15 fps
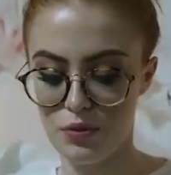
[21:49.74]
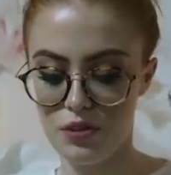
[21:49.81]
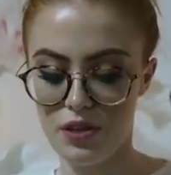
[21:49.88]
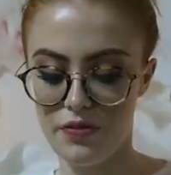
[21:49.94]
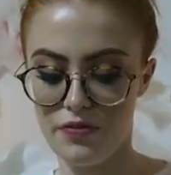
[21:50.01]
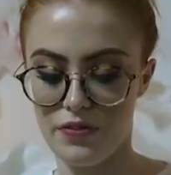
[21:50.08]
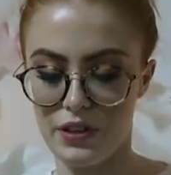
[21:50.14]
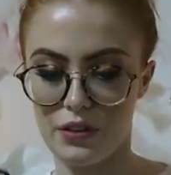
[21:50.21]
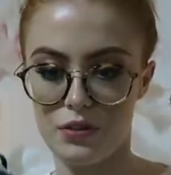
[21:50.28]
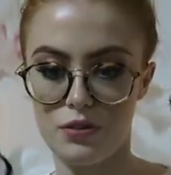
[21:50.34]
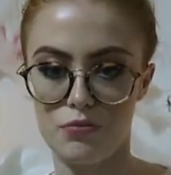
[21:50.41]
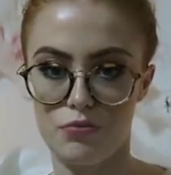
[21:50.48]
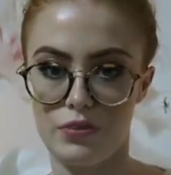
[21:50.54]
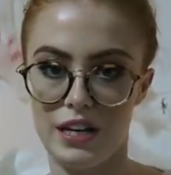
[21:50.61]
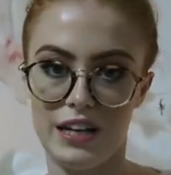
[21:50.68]
also feels
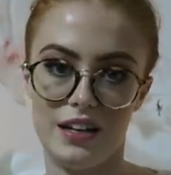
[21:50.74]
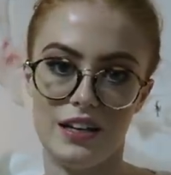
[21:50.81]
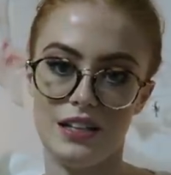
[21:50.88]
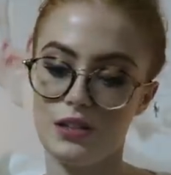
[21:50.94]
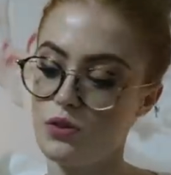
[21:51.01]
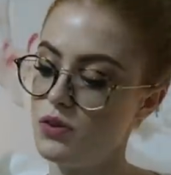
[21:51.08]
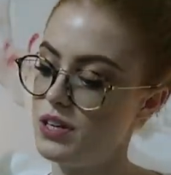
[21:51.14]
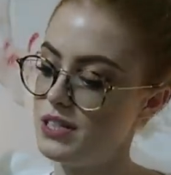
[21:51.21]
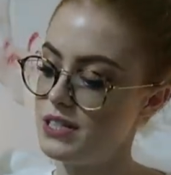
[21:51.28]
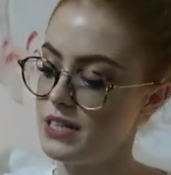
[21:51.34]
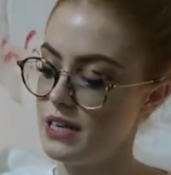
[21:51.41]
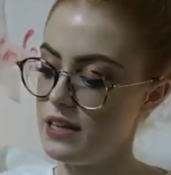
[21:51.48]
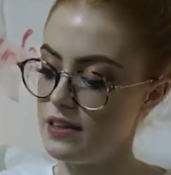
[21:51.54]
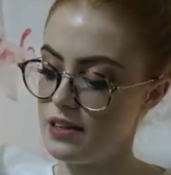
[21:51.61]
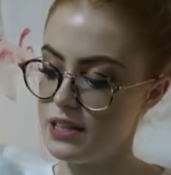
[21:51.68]
really nice
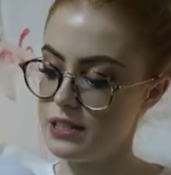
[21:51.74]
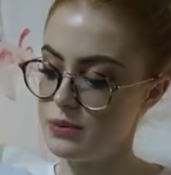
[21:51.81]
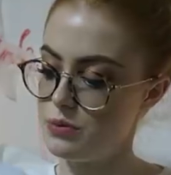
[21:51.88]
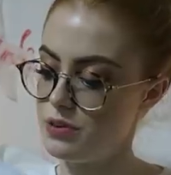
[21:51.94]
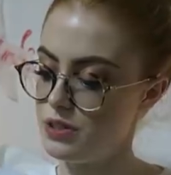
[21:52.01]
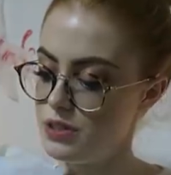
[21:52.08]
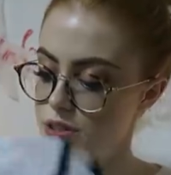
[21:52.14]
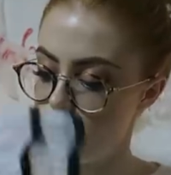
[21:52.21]
quality. This was